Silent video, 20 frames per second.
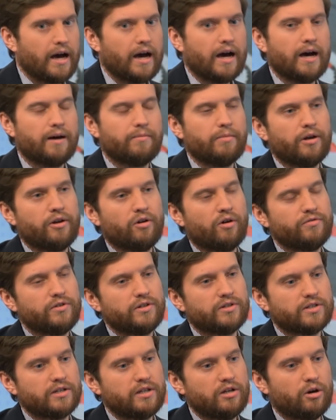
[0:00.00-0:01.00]
Um, and
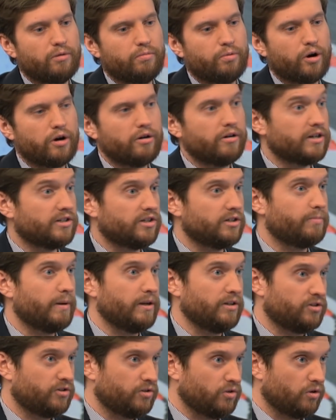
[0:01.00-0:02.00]
obviously her progress has
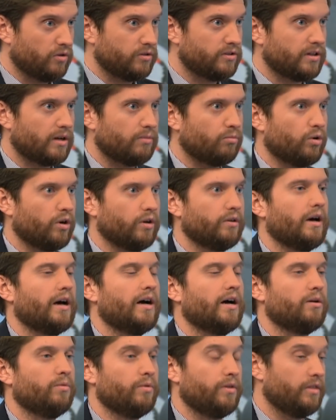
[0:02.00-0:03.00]
been stalled somewhat
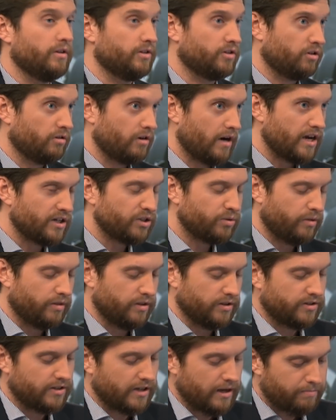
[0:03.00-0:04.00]
uh, with this crash, with
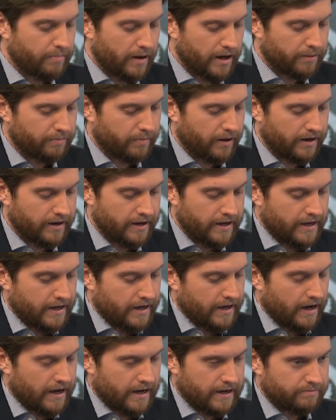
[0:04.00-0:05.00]
this setback, but
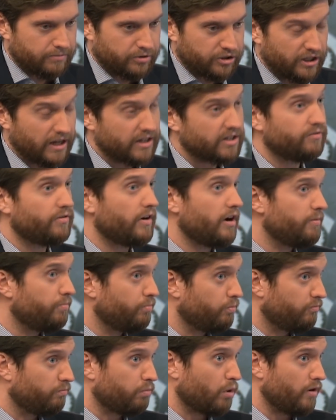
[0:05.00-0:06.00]
um, she has a very
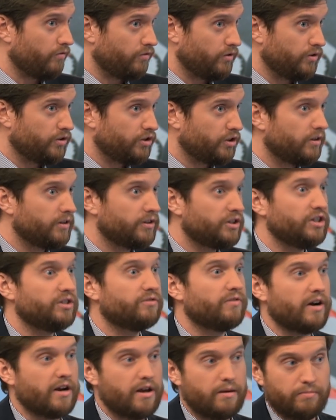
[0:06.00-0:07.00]
bright future and she's very